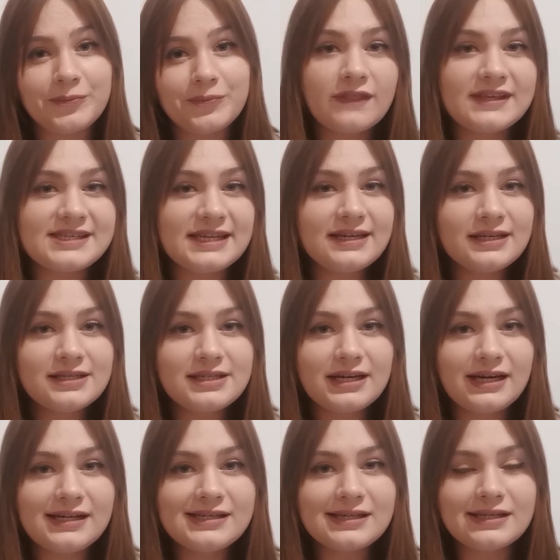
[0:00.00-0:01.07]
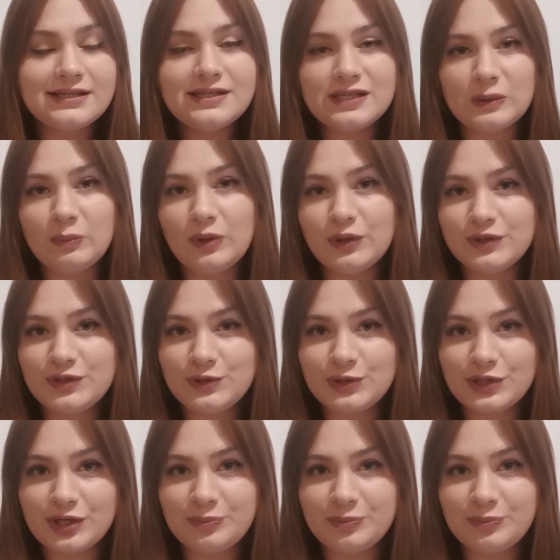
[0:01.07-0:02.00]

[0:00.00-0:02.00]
The second task is about your